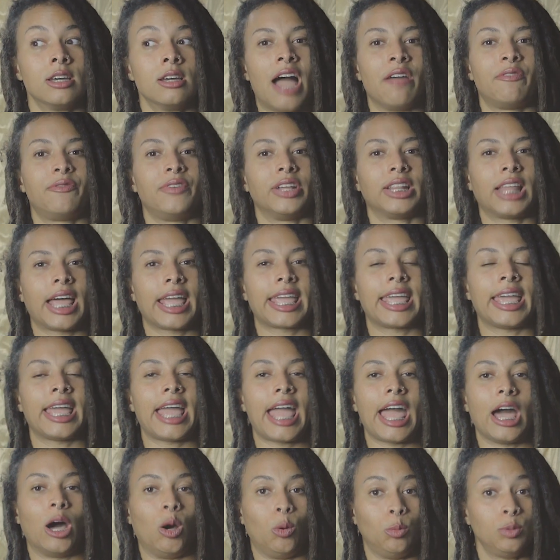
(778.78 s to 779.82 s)
I feel like it
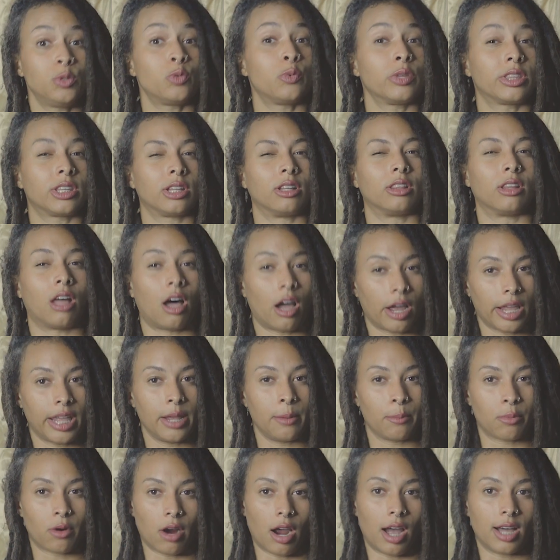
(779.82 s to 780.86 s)
helped with the
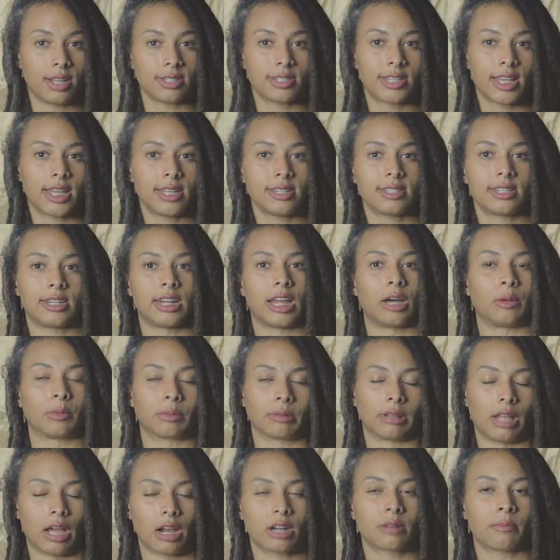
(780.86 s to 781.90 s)
locking process. It
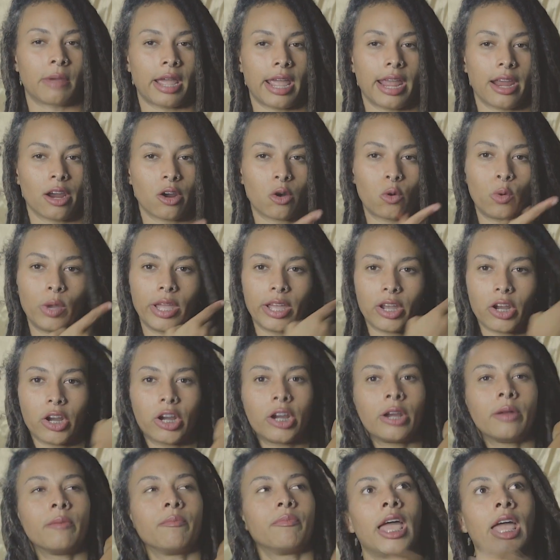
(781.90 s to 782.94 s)
helped lock my hair
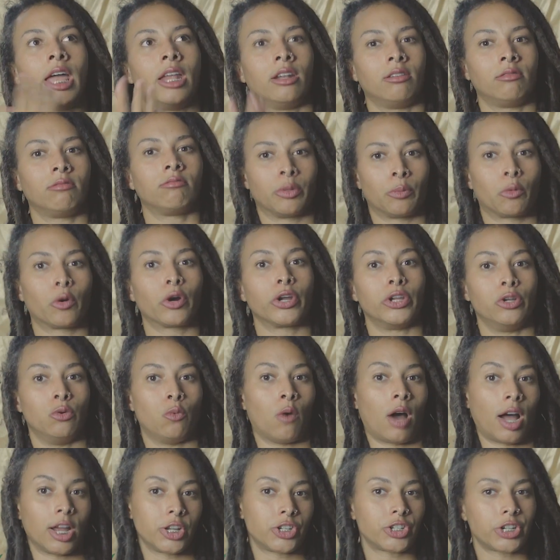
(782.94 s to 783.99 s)
quicker, and the more you
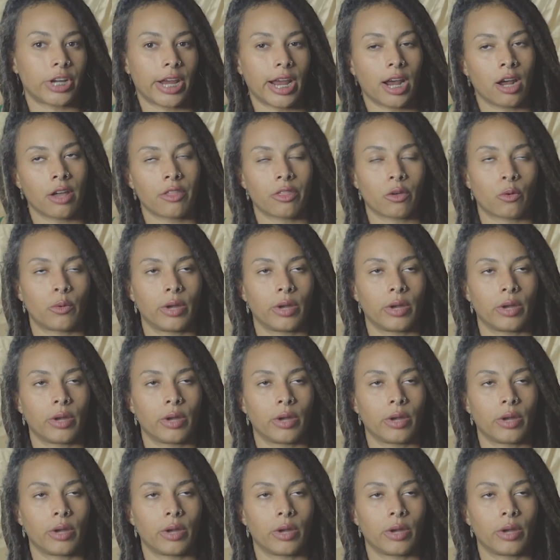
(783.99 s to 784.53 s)
wash your hair, the